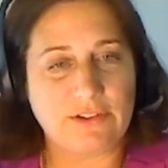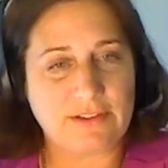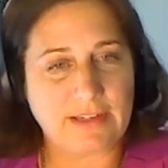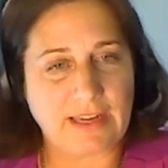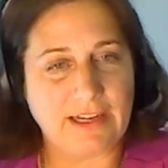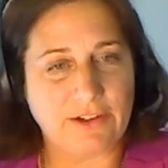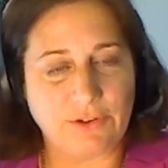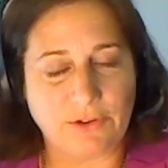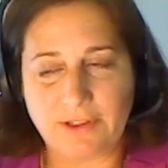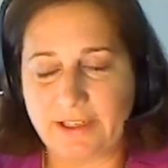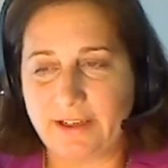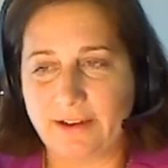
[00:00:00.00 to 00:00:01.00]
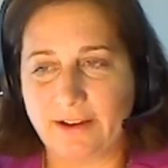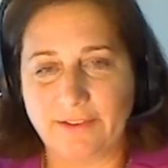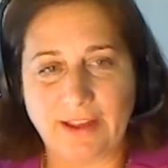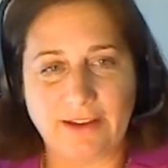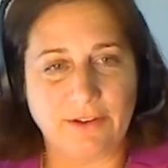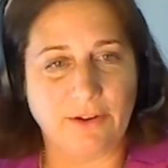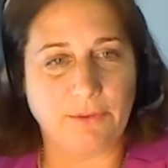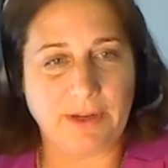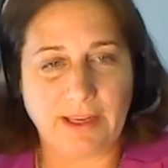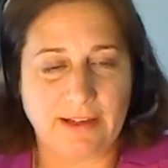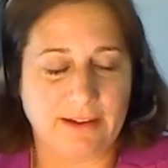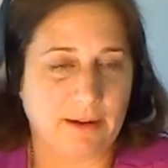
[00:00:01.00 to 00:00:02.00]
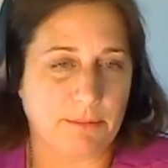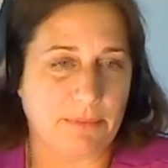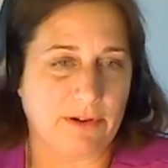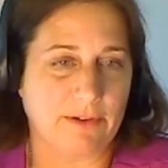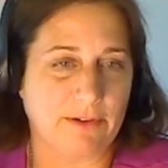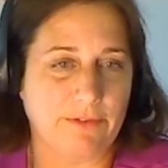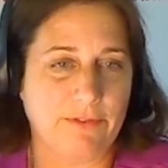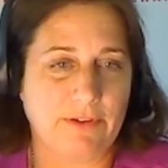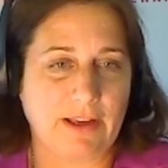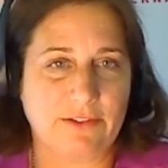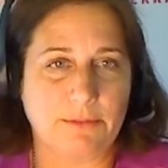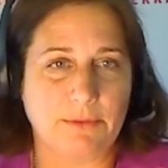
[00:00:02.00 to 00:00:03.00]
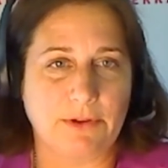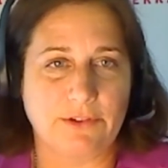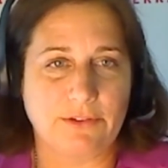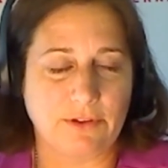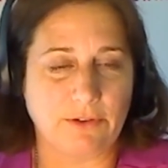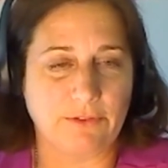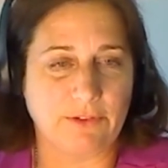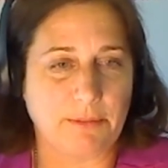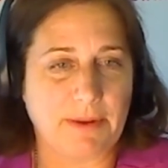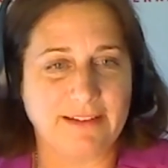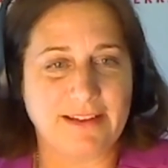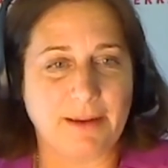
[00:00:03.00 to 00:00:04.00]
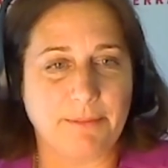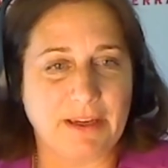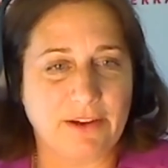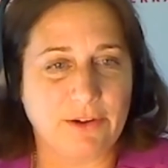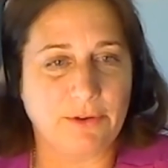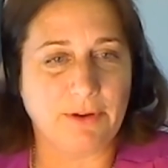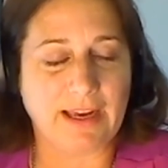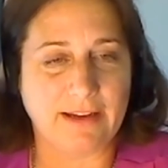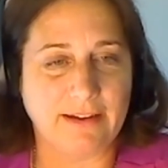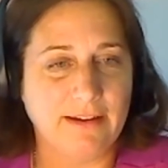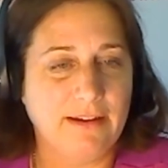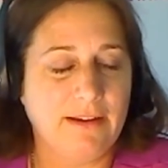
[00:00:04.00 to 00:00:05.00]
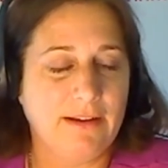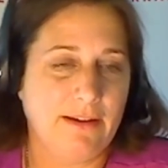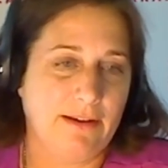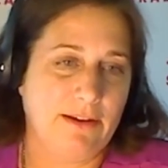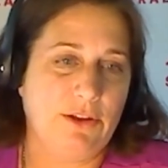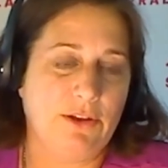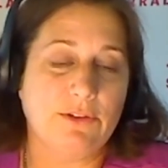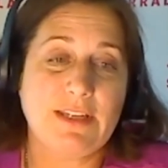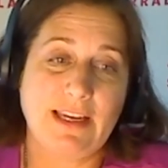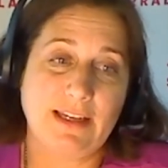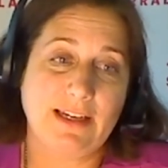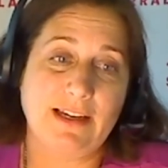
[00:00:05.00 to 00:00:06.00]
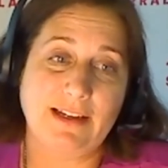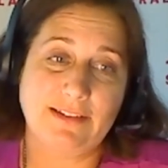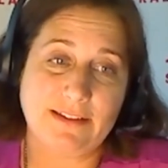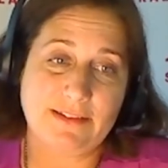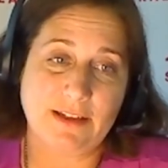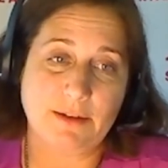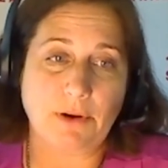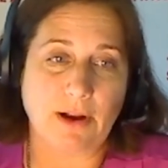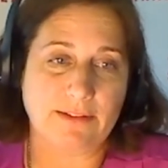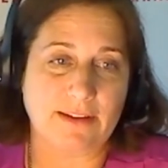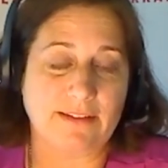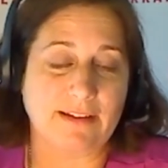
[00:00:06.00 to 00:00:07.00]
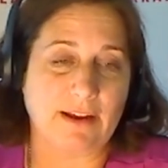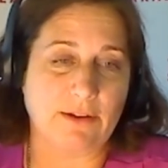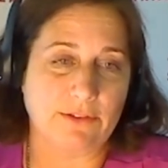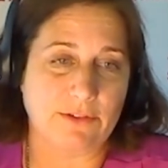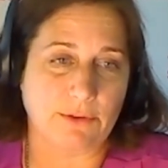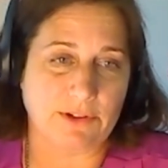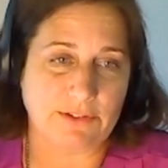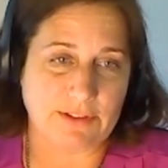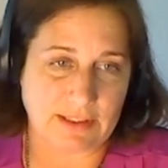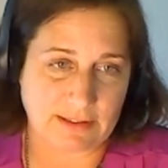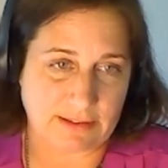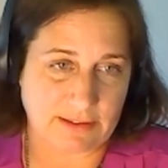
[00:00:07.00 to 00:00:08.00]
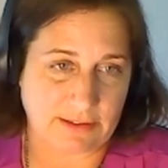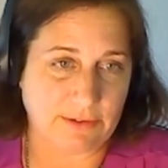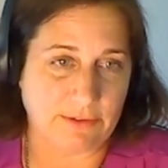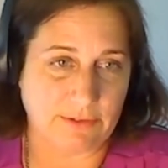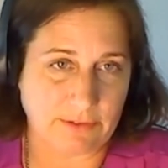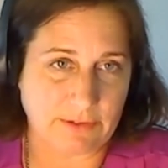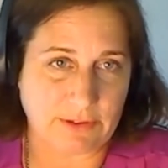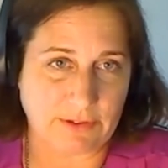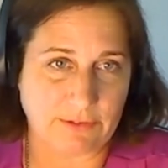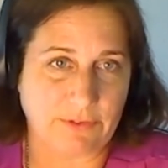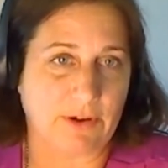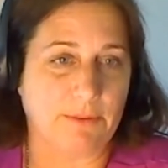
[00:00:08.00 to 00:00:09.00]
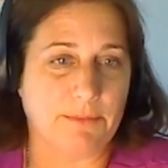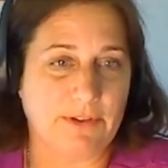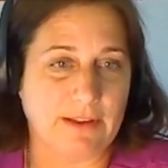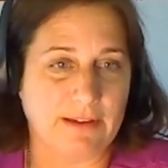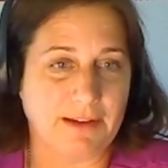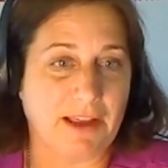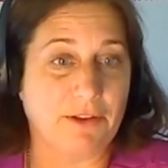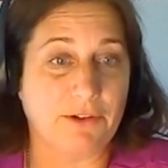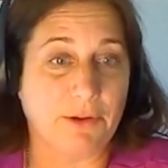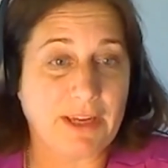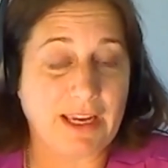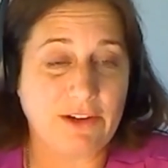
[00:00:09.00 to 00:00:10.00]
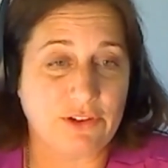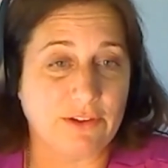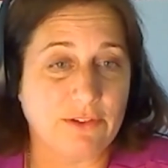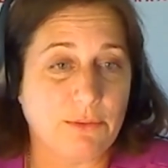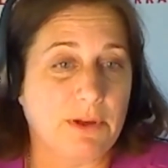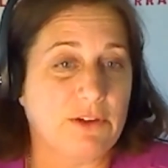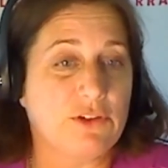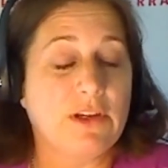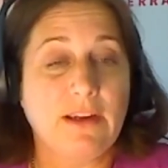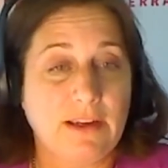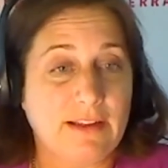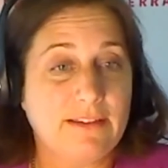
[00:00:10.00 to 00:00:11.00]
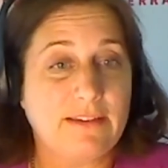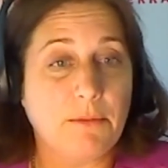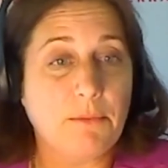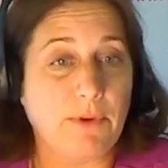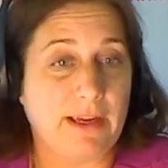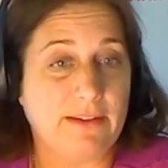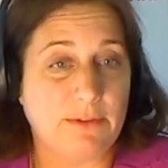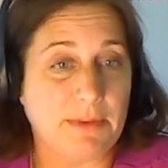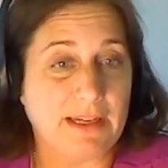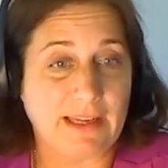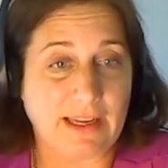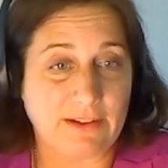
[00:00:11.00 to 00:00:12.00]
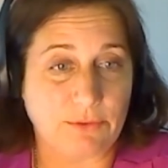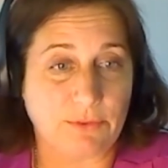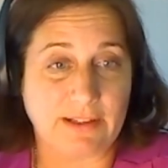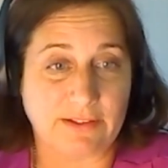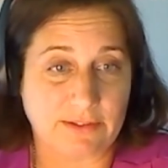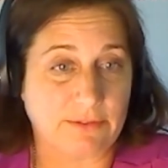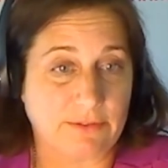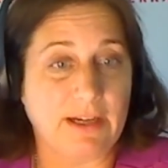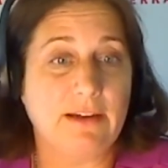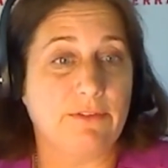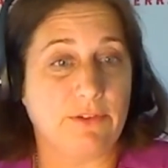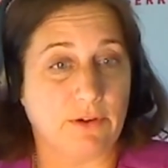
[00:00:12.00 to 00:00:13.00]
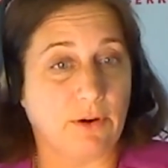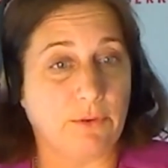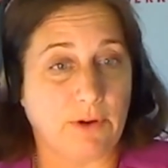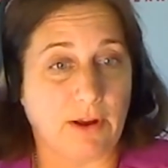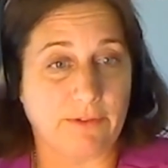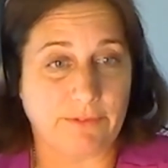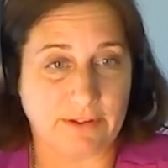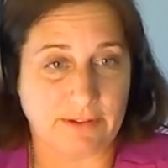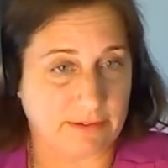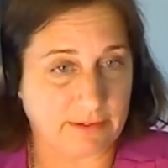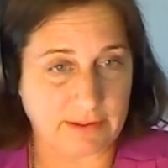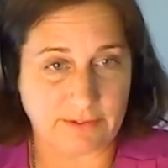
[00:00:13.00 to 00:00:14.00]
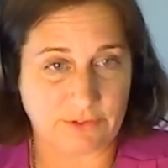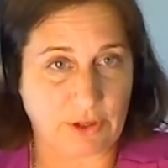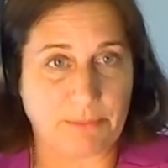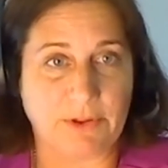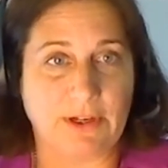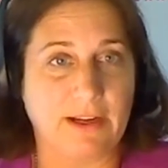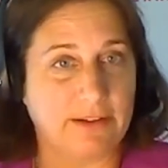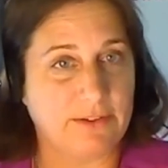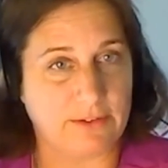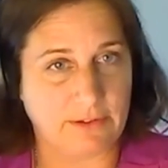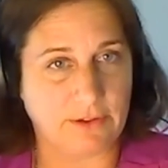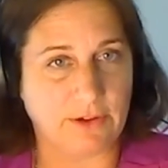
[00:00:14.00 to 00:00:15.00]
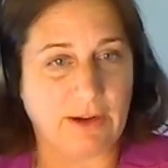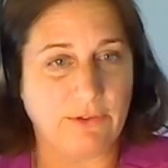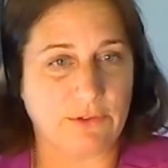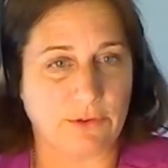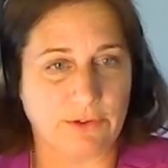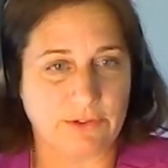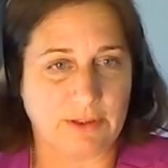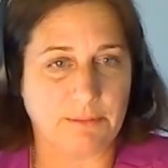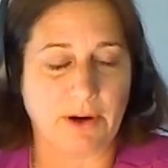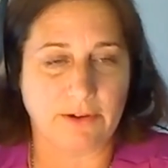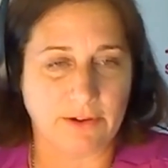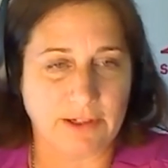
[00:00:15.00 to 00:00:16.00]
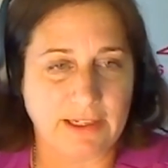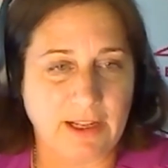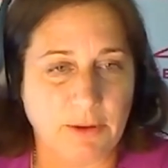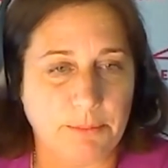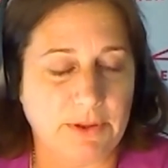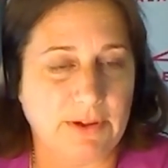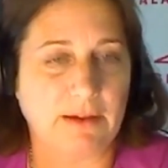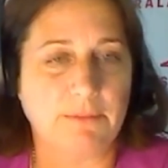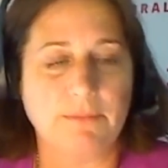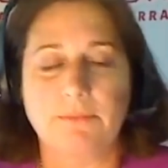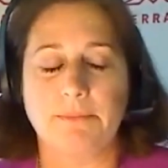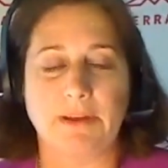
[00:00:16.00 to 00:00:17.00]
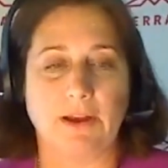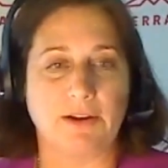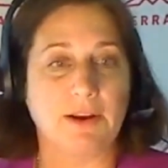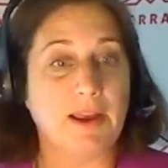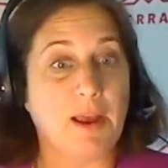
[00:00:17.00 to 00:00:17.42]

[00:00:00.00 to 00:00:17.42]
just anecdotally on that note, we had a number of customers over the pandemic who had taken an existing process and outsourced it to firms in other locations, which in some ways mitigates risk, right? If your own office is jeopardized, your outsourcing partner can help you get beyond.